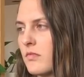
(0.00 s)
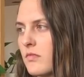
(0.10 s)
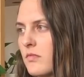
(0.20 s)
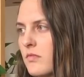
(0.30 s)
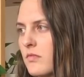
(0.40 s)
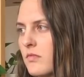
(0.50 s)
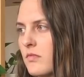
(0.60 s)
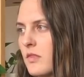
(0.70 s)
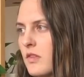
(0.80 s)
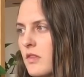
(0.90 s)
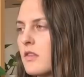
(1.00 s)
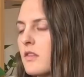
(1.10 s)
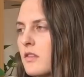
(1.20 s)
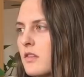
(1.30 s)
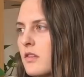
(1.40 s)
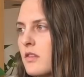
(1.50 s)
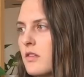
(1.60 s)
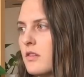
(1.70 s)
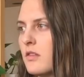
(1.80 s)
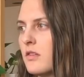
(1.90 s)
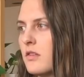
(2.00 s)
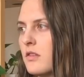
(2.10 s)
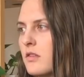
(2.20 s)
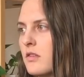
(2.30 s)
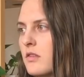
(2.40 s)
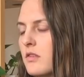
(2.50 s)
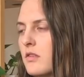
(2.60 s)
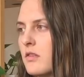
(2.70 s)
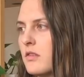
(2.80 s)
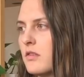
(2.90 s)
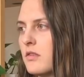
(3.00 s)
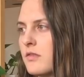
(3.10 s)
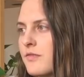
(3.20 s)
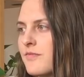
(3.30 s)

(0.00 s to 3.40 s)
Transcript: (silent)